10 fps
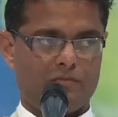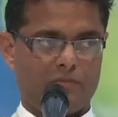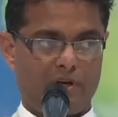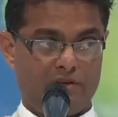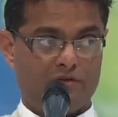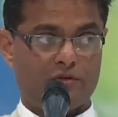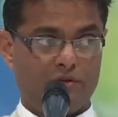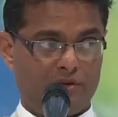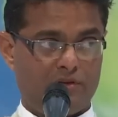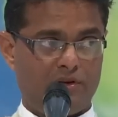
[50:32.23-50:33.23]
And it's
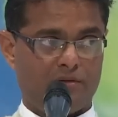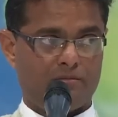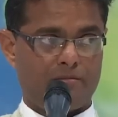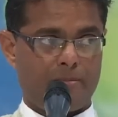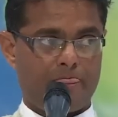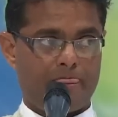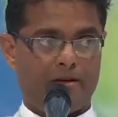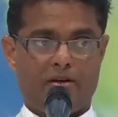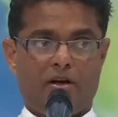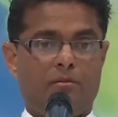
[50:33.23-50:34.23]
good thing.
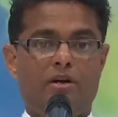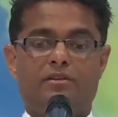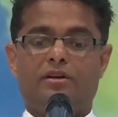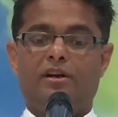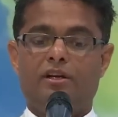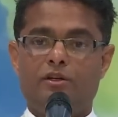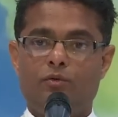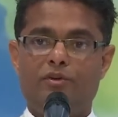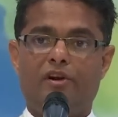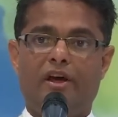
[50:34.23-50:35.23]
Karmas are getting
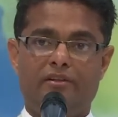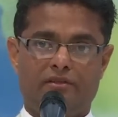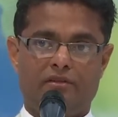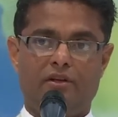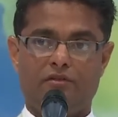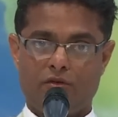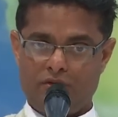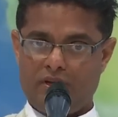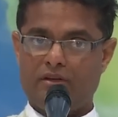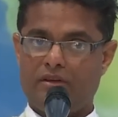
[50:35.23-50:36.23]
neutralized. It's
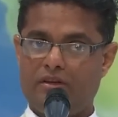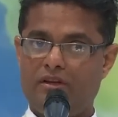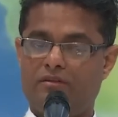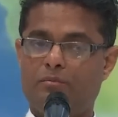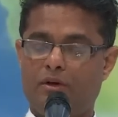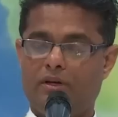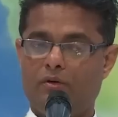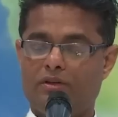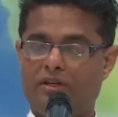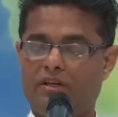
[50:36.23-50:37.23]
good that this
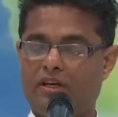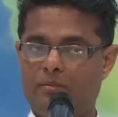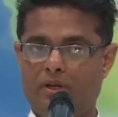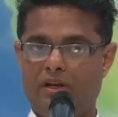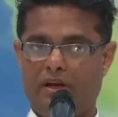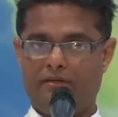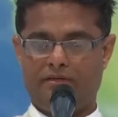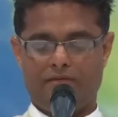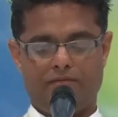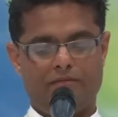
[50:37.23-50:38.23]
particular thing came in
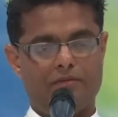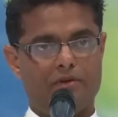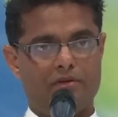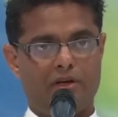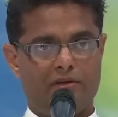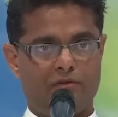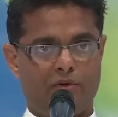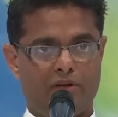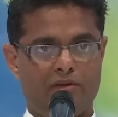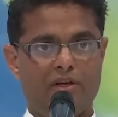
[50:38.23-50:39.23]
life. That is
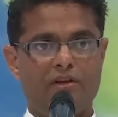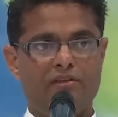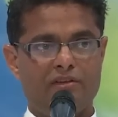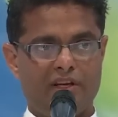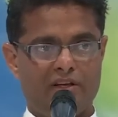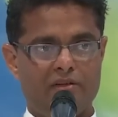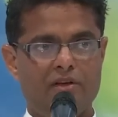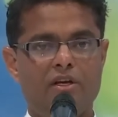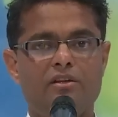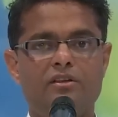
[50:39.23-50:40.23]
one. Second,
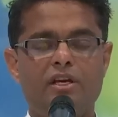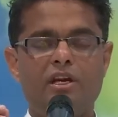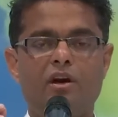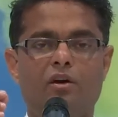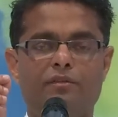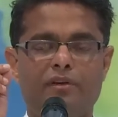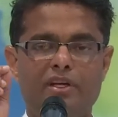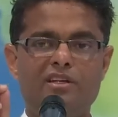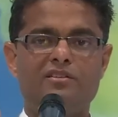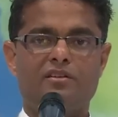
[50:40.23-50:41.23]
think of
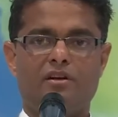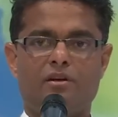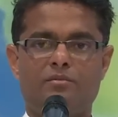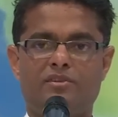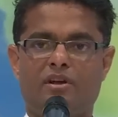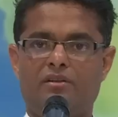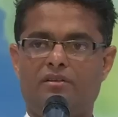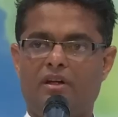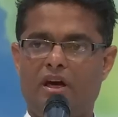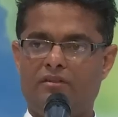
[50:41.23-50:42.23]
each
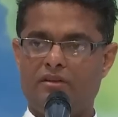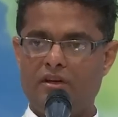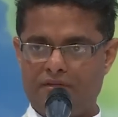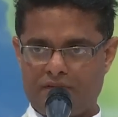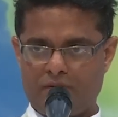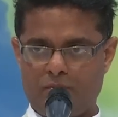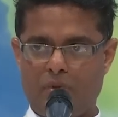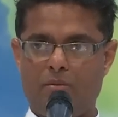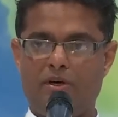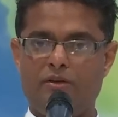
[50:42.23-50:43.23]
circumstance as a gift.
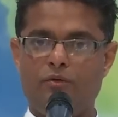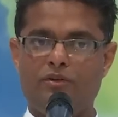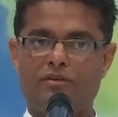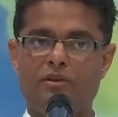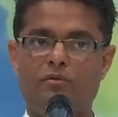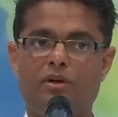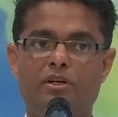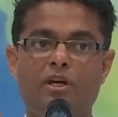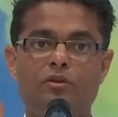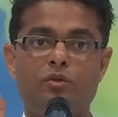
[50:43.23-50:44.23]
Baba uses the
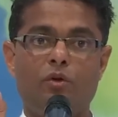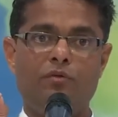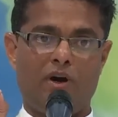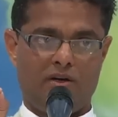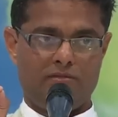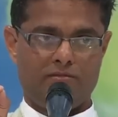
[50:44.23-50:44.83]
word tofa.